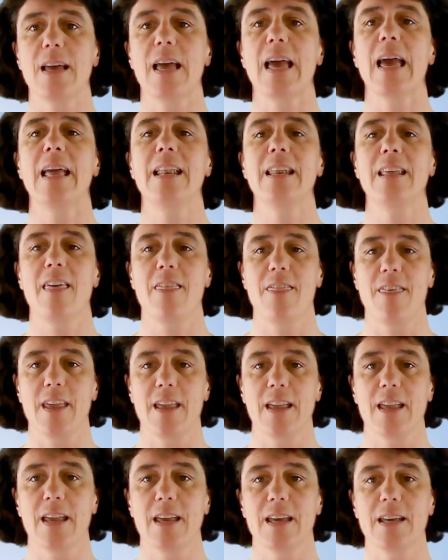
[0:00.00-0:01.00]

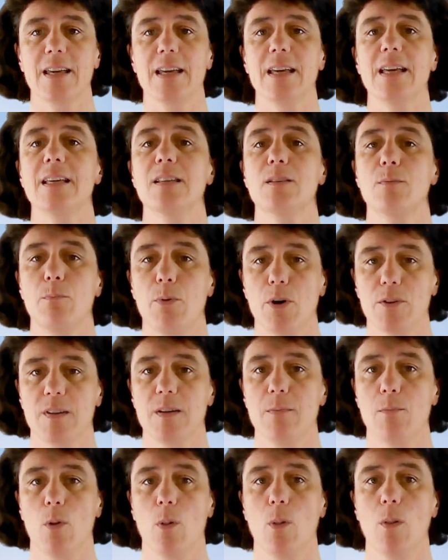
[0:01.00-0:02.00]
Anything is
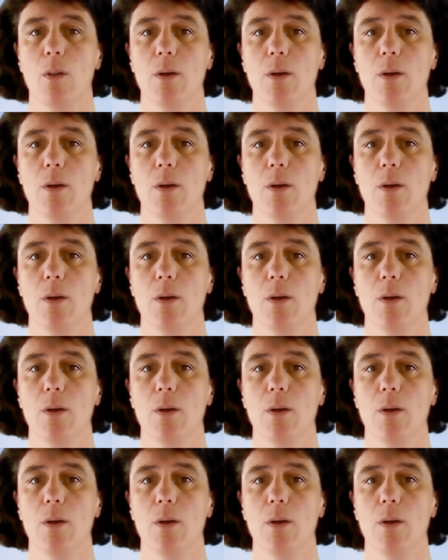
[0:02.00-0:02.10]
possible.